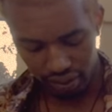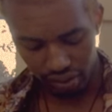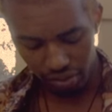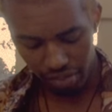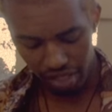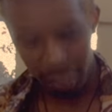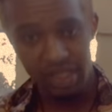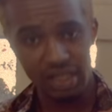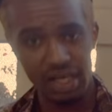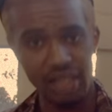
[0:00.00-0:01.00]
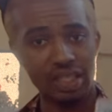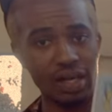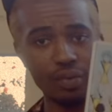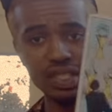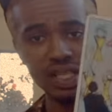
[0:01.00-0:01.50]
You may be stuck.
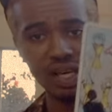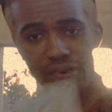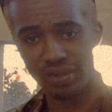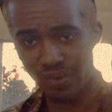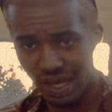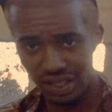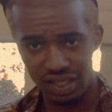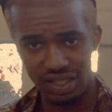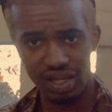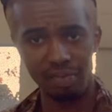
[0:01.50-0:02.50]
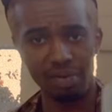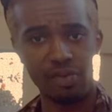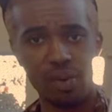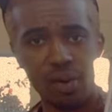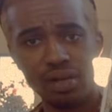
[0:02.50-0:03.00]
Once again, we got this card
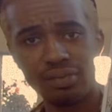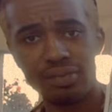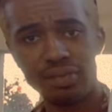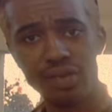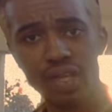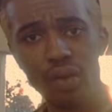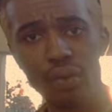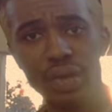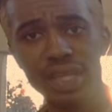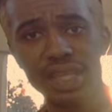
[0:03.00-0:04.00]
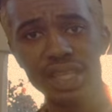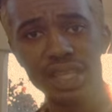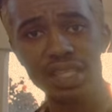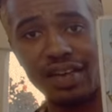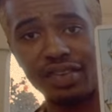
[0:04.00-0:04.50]
before with
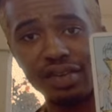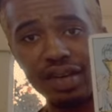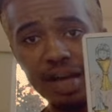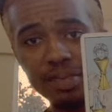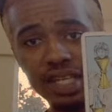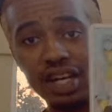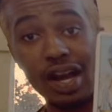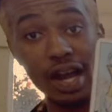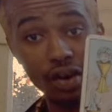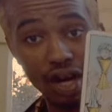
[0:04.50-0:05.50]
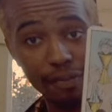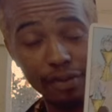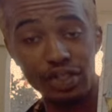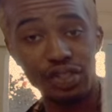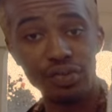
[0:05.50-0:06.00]
the 7 of Cups and our outcome
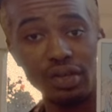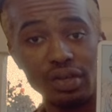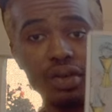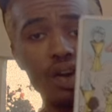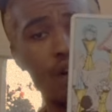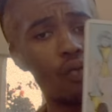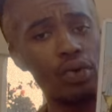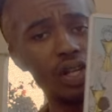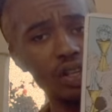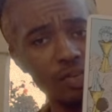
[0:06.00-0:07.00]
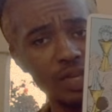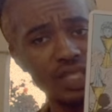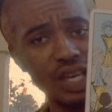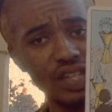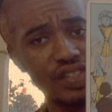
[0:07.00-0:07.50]
for the general we're a little bit
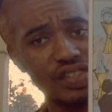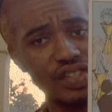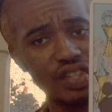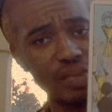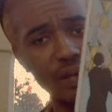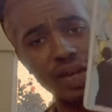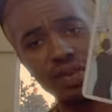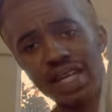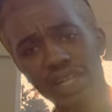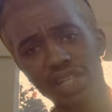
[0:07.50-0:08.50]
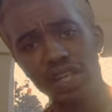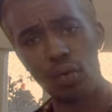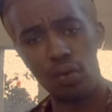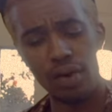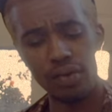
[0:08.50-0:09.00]
stuck in decision making. We don't exactly
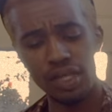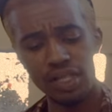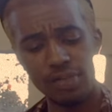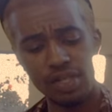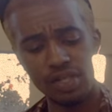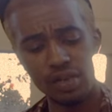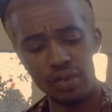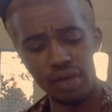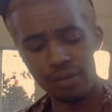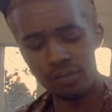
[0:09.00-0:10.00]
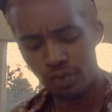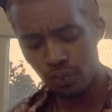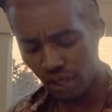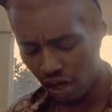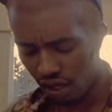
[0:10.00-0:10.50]
know what we need to be doing
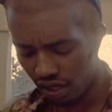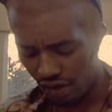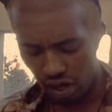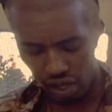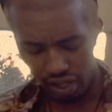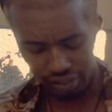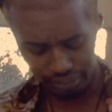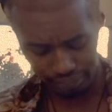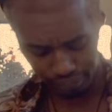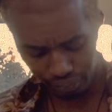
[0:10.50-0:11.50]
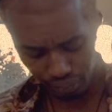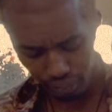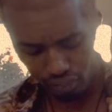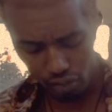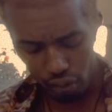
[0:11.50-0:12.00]
with all of our,
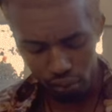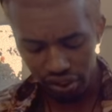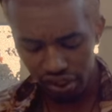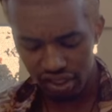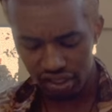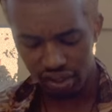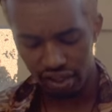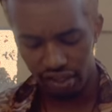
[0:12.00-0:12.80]
with this